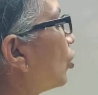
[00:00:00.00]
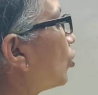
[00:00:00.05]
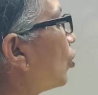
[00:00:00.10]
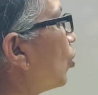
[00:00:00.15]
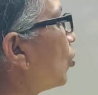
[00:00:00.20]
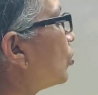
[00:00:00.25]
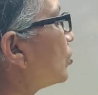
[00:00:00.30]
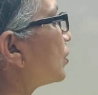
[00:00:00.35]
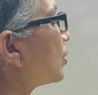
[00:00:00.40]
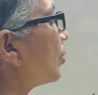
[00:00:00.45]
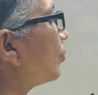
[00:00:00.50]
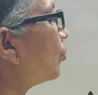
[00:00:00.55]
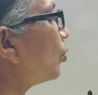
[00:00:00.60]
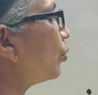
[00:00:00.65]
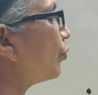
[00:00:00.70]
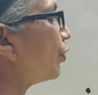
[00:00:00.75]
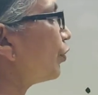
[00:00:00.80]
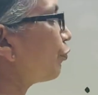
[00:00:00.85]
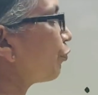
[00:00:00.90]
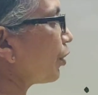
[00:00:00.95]
or holes are
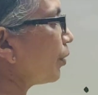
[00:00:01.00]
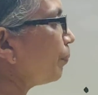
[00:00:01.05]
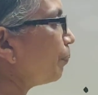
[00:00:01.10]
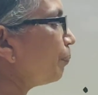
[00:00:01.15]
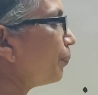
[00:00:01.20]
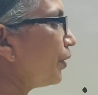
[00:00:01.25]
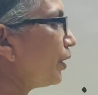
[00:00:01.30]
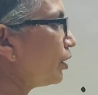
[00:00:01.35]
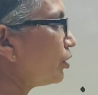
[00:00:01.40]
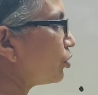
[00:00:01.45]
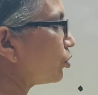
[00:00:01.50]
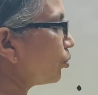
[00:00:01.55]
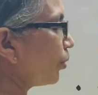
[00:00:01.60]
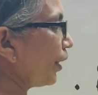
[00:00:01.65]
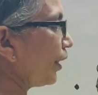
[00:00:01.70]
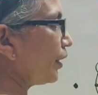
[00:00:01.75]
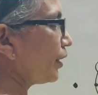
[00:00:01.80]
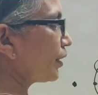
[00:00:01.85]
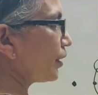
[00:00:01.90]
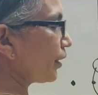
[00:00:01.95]
moving from p
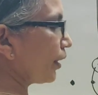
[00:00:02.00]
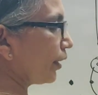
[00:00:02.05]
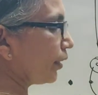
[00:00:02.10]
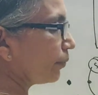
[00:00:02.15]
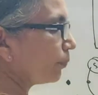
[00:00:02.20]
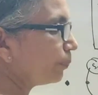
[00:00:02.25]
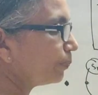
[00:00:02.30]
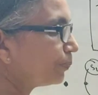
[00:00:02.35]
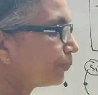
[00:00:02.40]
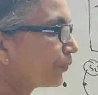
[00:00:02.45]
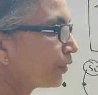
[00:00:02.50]
to n side.